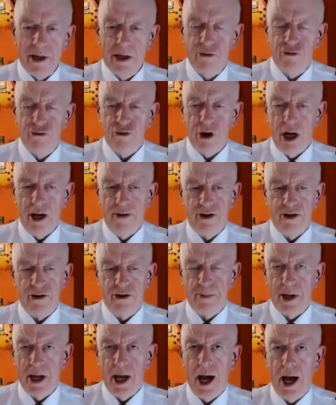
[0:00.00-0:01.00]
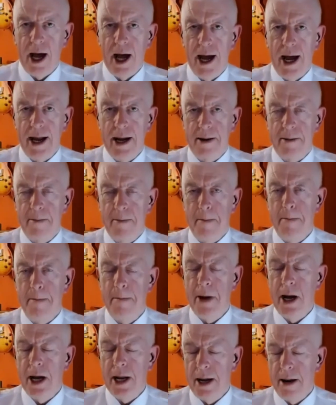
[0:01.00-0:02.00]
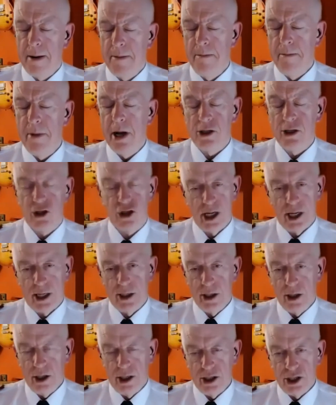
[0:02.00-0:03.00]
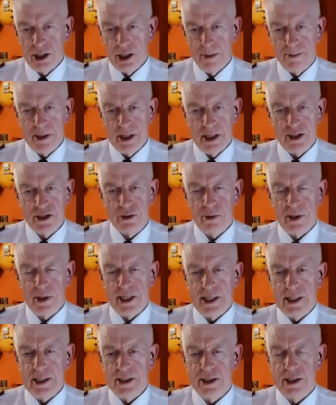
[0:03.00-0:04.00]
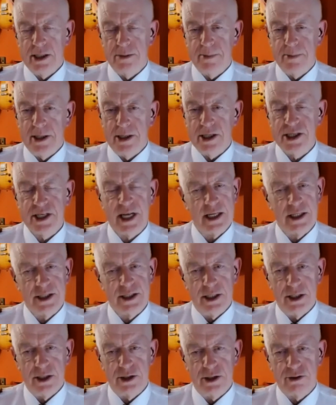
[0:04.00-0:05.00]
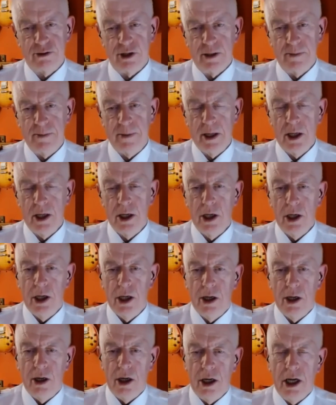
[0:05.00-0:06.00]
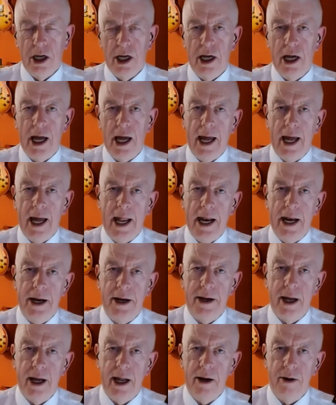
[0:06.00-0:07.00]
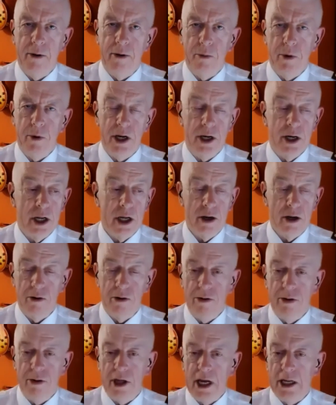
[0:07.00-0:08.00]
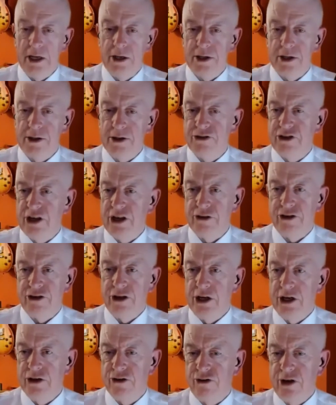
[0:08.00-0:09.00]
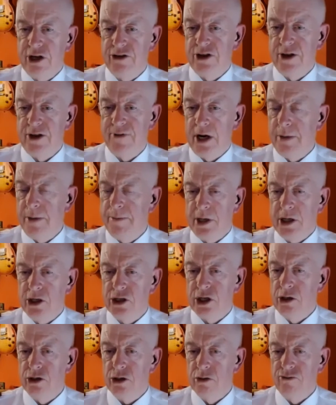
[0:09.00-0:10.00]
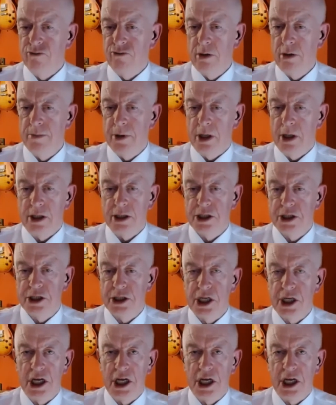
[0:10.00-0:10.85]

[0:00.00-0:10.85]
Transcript: drivers behind much technology in the past 20 years has been the sex industry. And we know that the sex industry is developing social robots